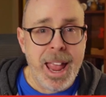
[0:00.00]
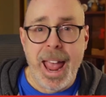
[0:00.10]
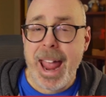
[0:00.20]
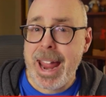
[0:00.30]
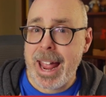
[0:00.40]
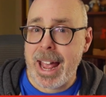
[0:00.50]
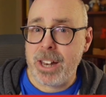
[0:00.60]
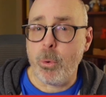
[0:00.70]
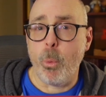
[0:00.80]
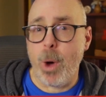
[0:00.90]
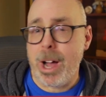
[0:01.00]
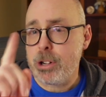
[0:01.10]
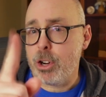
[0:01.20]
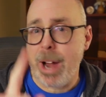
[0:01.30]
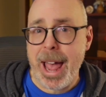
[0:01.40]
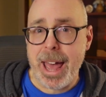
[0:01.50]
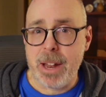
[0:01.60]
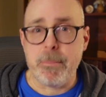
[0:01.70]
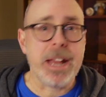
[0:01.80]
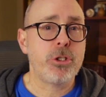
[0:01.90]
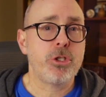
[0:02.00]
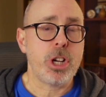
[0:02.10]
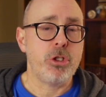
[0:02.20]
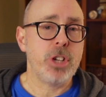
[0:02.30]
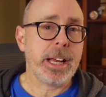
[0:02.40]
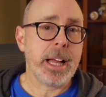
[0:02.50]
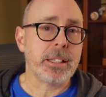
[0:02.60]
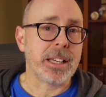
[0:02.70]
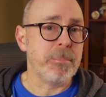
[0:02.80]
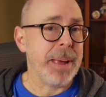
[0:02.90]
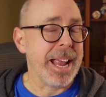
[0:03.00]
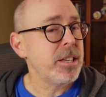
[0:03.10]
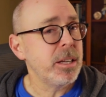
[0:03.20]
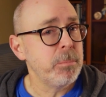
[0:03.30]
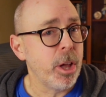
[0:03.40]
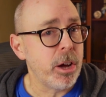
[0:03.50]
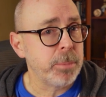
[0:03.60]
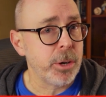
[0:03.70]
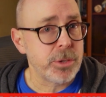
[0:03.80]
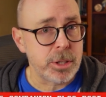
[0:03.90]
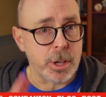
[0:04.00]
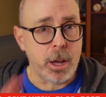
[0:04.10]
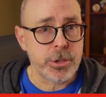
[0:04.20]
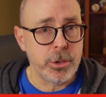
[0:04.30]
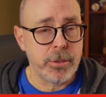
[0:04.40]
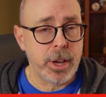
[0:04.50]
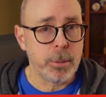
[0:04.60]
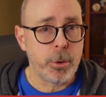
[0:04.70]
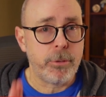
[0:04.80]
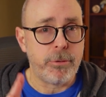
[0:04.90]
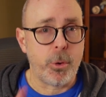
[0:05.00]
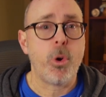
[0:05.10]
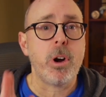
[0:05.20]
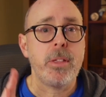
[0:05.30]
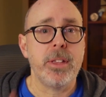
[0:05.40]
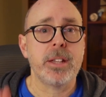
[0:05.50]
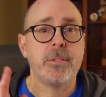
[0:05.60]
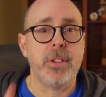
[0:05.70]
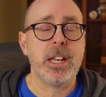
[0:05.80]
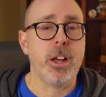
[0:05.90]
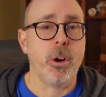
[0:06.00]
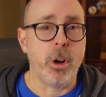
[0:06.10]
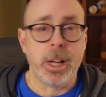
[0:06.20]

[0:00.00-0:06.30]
and while you're at it, make sure you check out the companion blog post that's also available for this video.